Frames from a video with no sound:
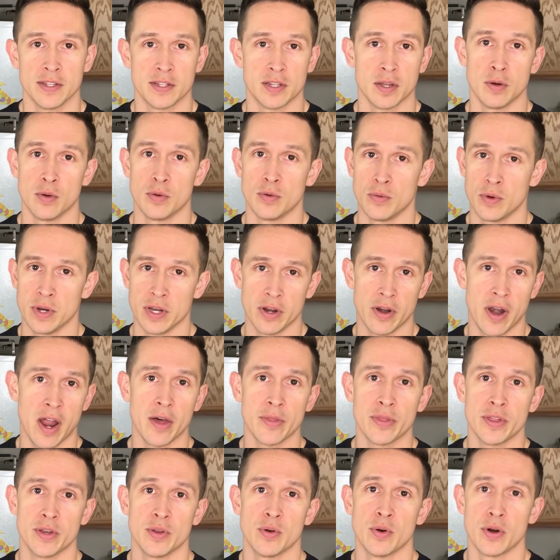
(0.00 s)
So when you're
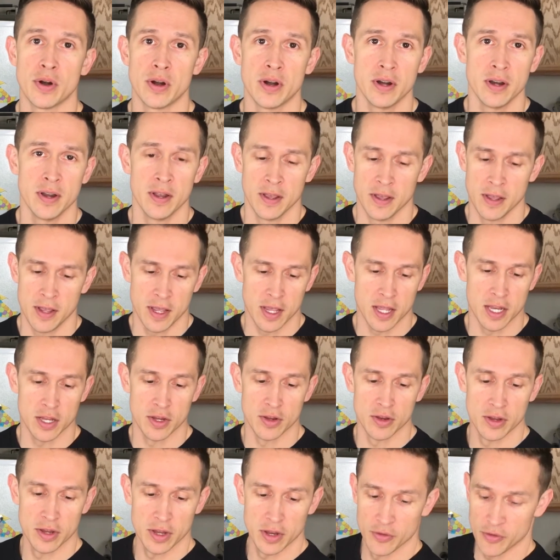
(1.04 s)
out the door
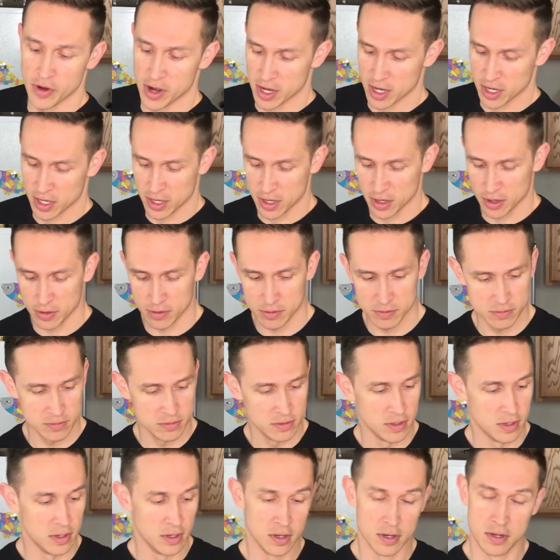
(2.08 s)
and you're ready to go,
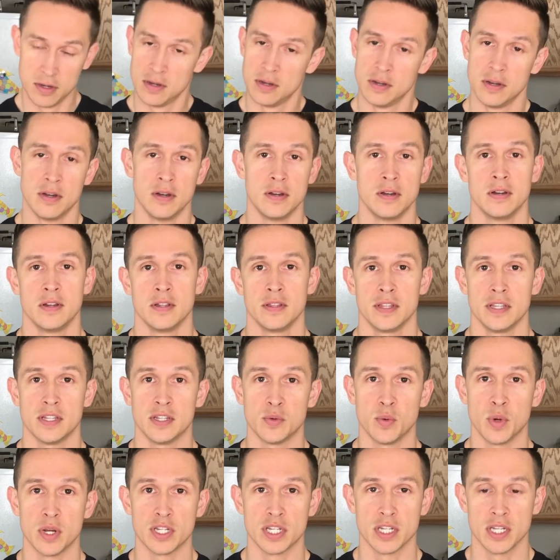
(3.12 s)
this
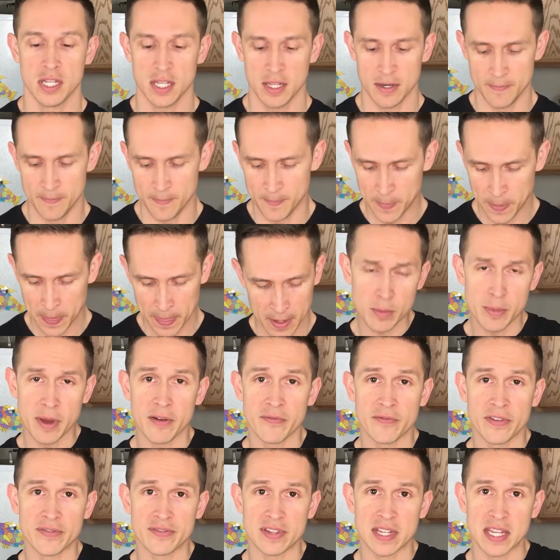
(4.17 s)
is what you need. I do
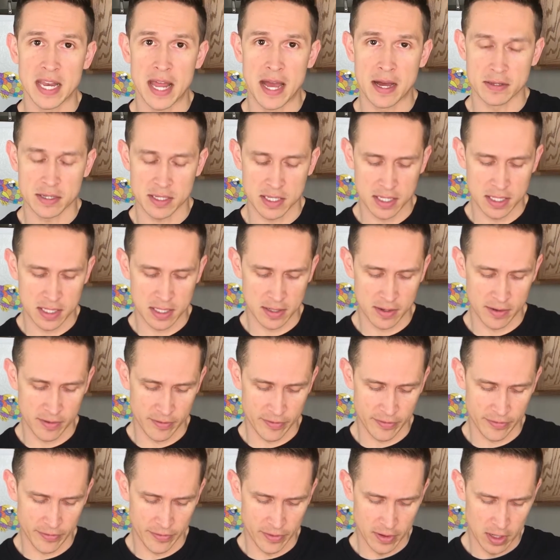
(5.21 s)
about 15 ounces
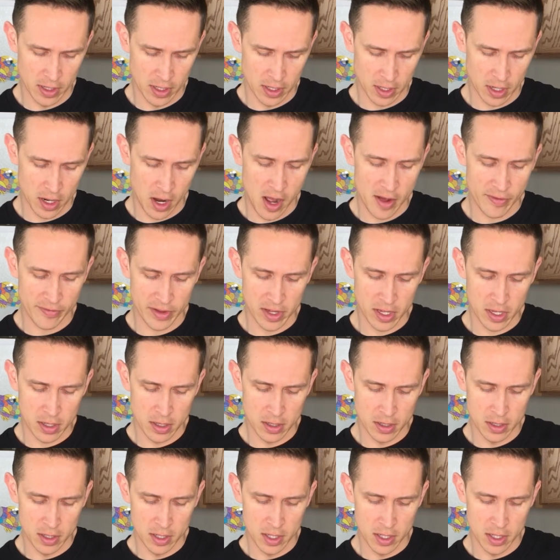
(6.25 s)
of coffee